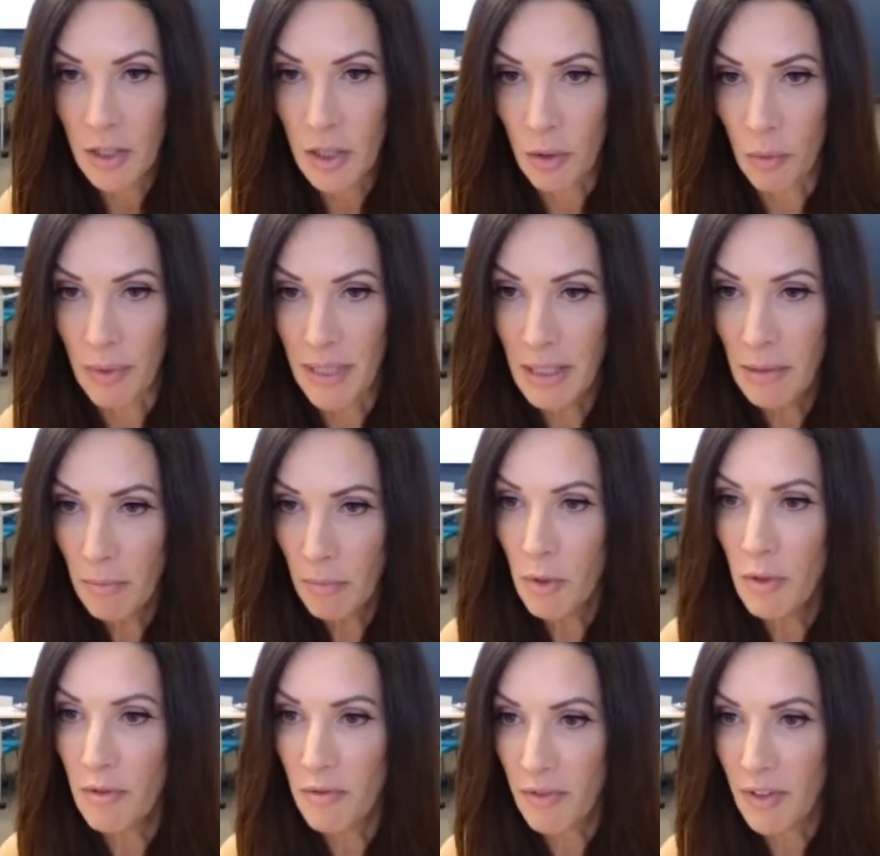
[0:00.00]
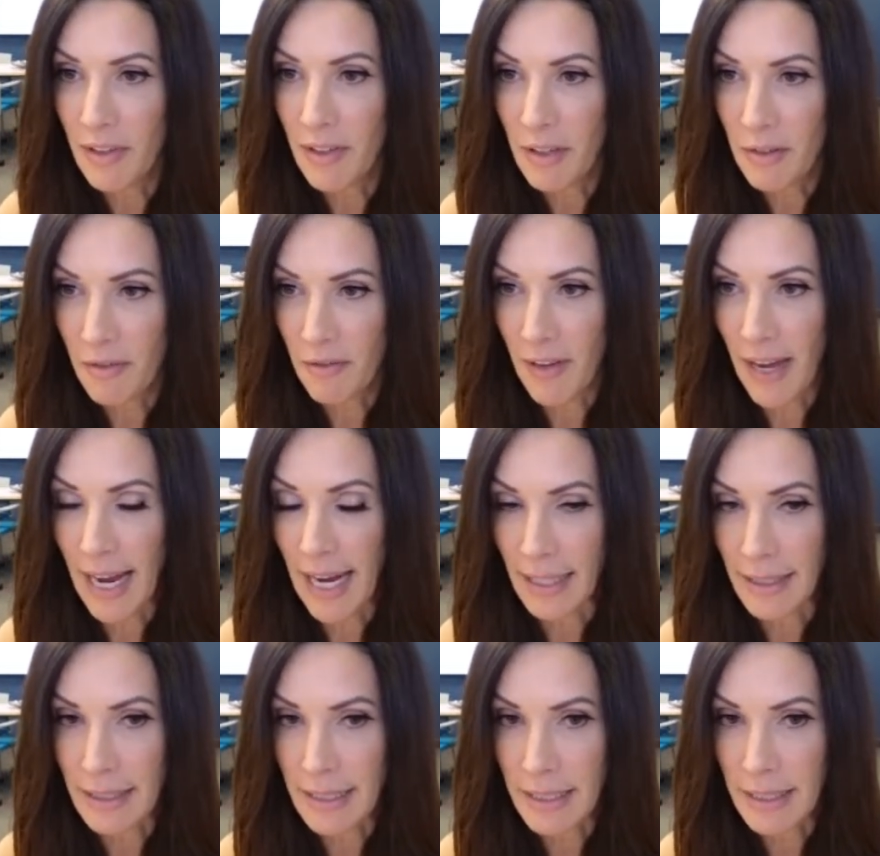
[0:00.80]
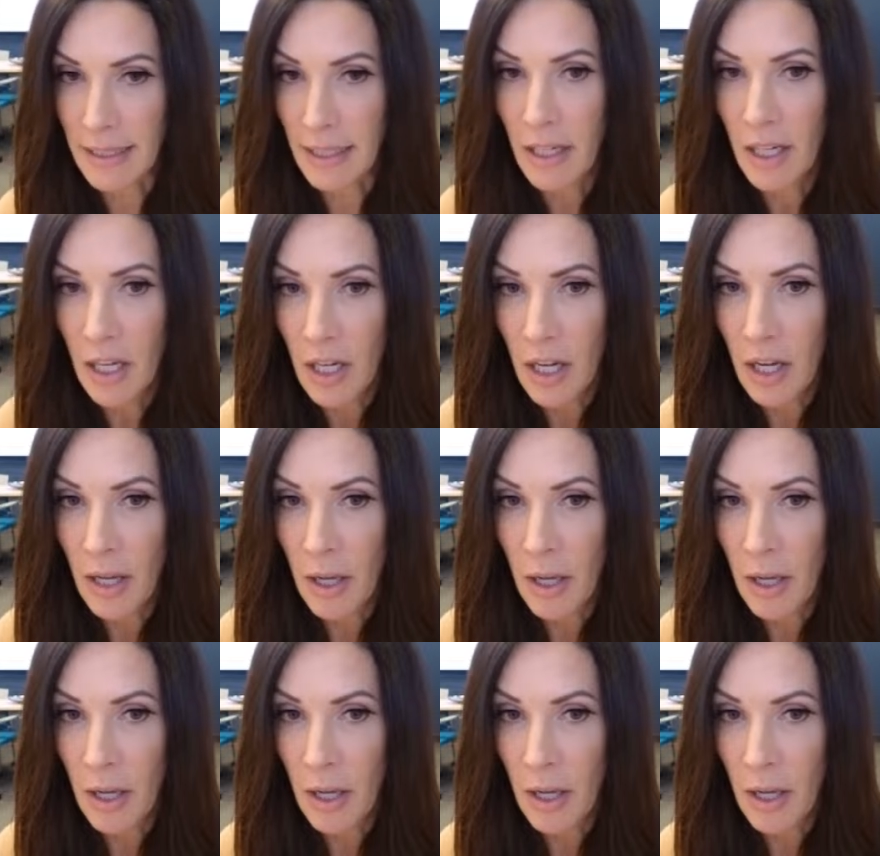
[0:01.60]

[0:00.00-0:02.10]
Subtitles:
So we didn't move very fast.